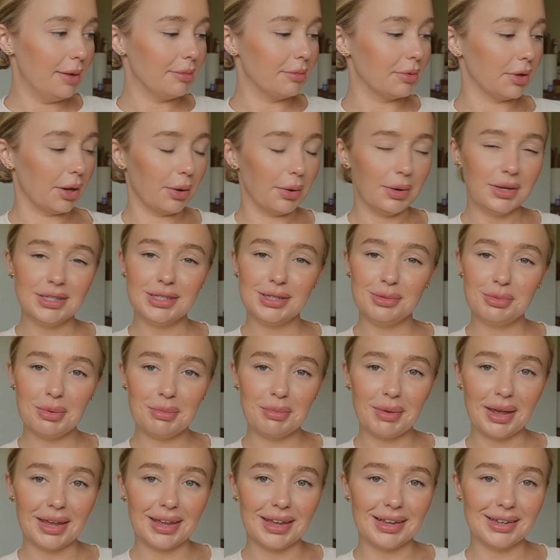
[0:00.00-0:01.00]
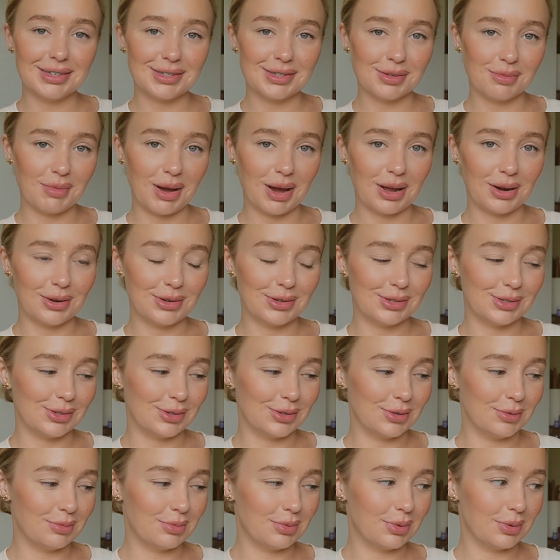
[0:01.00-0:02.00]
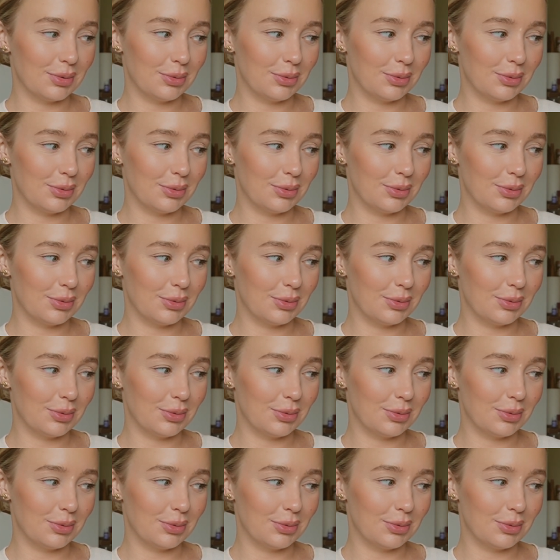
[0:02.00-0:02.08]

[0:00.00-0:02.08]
Going to be making tomato soup,